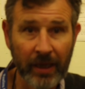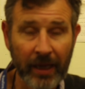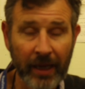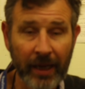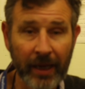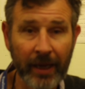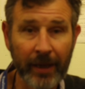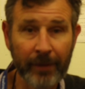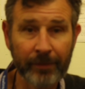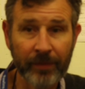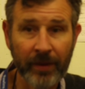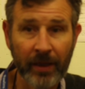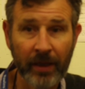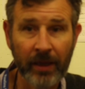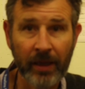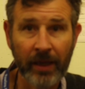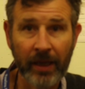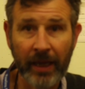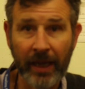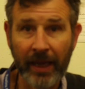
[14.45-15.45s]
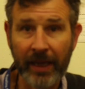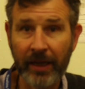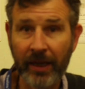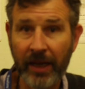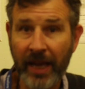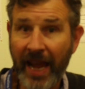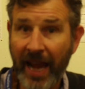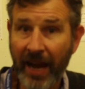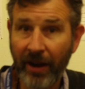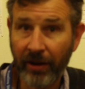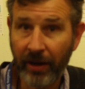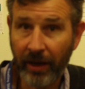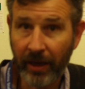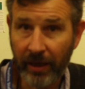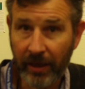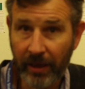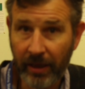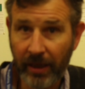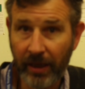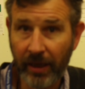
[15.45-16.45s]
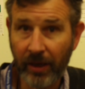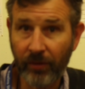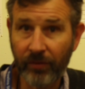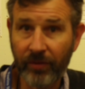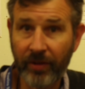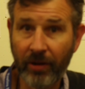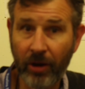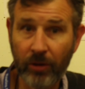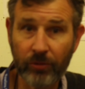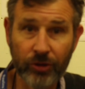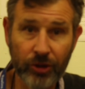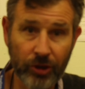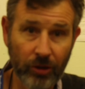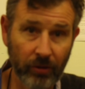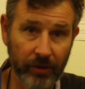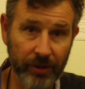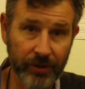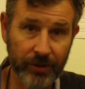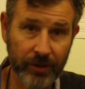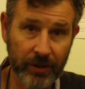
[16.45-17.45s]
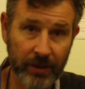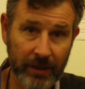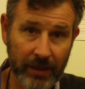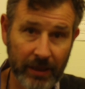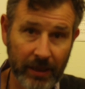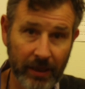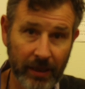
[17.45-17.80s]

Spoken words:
in an area of their own choice.